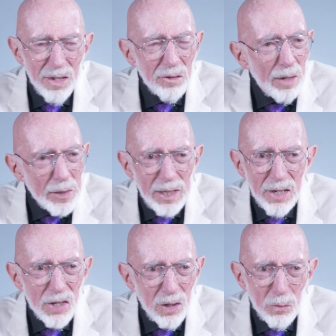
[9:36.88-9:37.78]

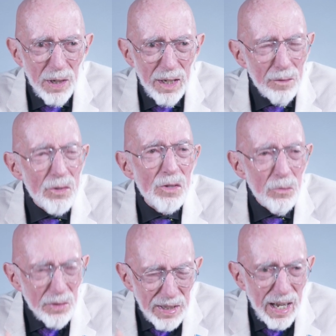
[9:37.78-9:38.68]
Gravitational waves,
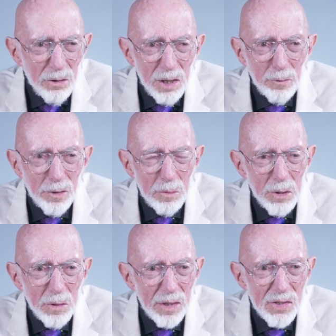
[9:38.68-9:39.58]
now confirmed
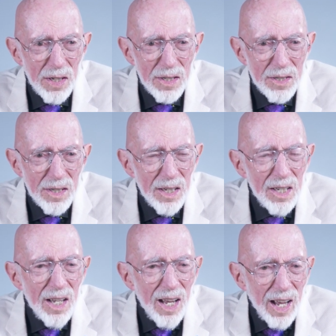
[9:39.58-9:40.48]
to exist,
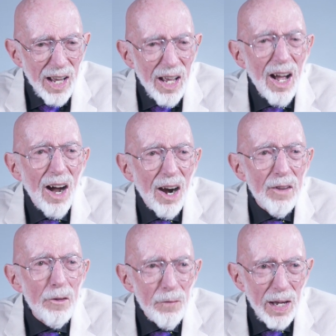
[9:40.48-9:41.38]
uh,
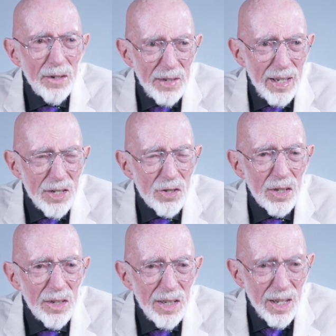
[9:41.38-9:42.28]
are the
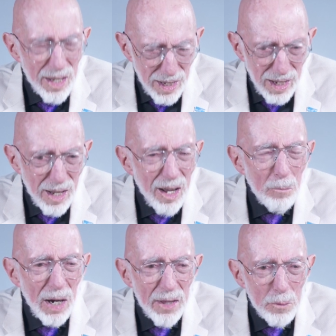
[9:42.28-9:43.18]
foundation uh,
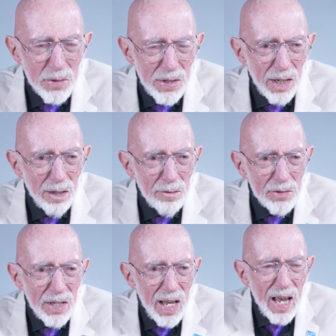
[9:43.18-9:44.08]
by
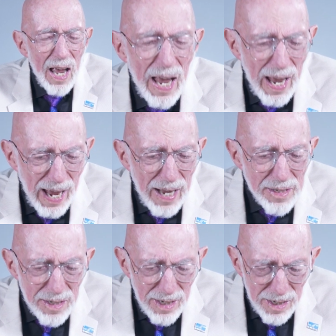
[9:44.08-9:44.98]
themselves,
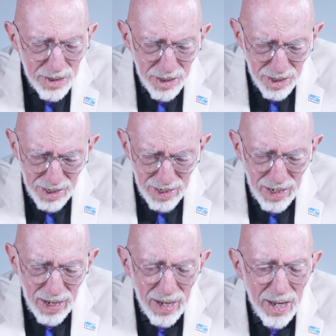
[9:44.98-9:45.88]
and in
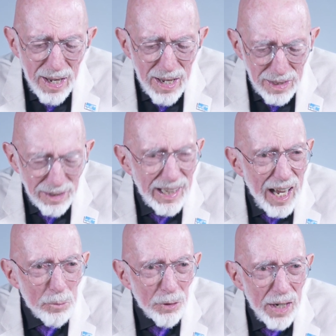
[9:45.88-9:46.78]
uh,
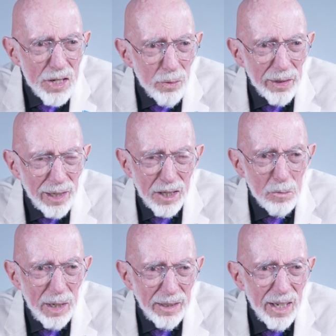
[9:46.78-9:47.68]
collaboration with
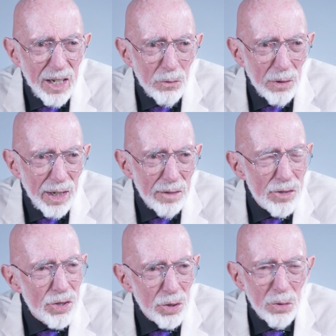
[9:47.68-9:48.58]
electromagnetic
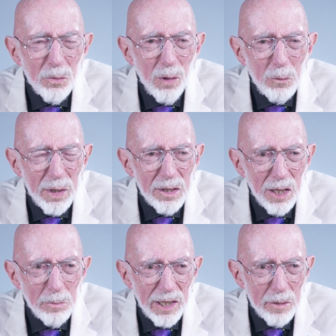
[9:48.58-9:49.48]
waves through what we
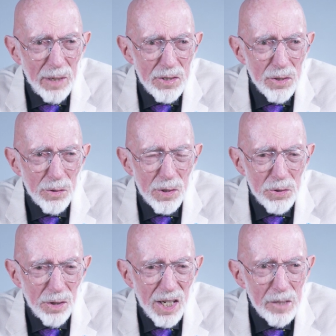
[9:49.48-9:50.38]
call multi-messenger
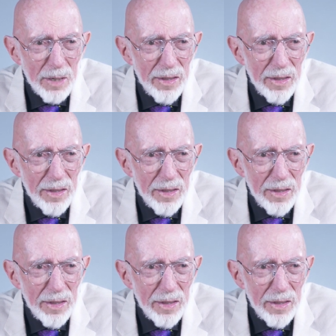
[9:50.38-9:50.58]
astronomy.